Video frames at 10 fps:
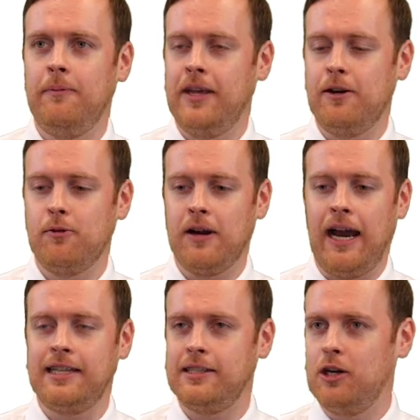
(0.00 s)
they were
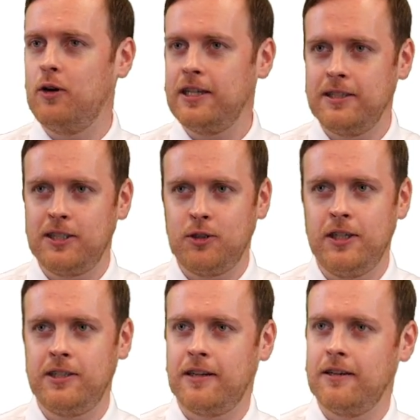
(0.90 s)
asking questions to
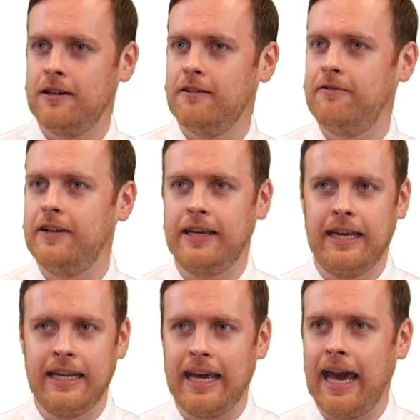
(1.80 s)
each other, filling
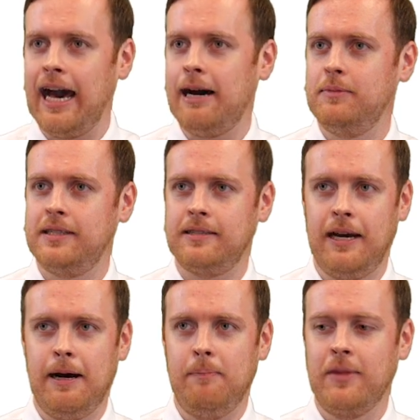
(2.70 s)
in gaps.
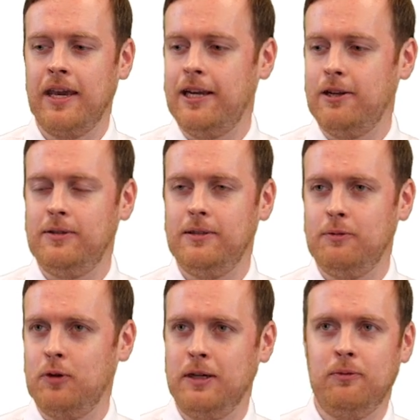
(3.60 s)

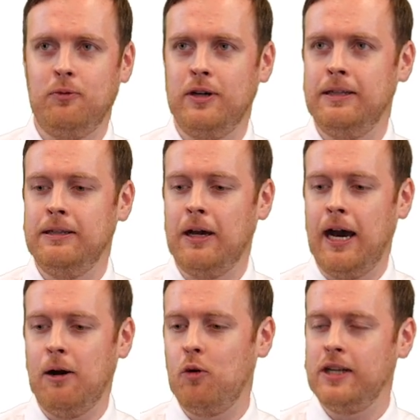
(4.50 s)
When
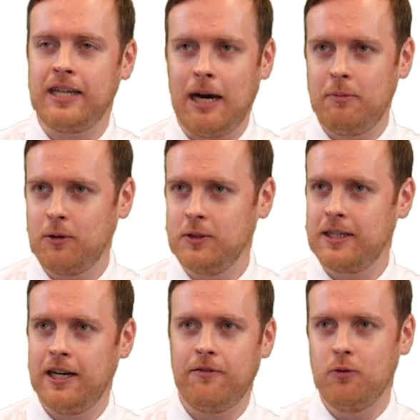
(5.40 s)
one topic was
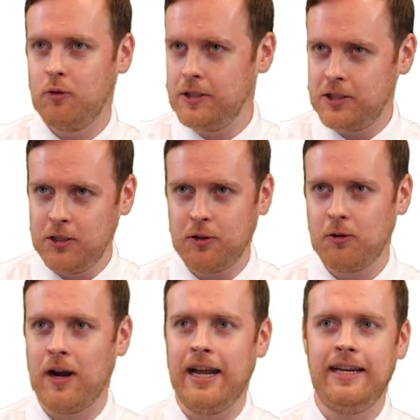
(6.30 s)
covered, one student would
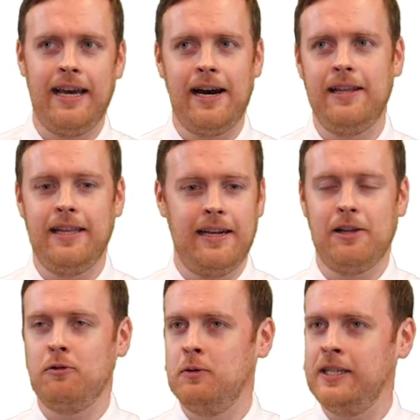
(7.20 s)
write it down, and
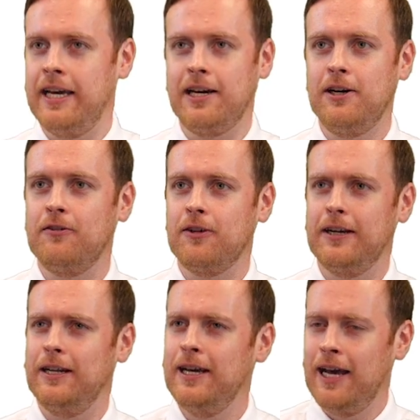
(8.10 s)
another one would take over.
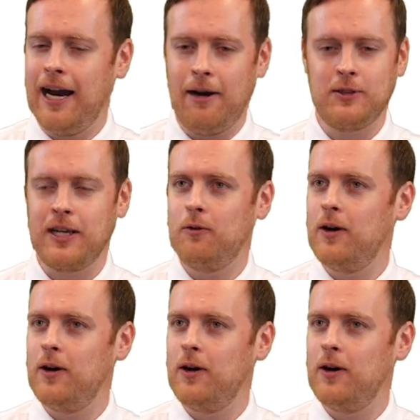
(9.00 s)
And I was like,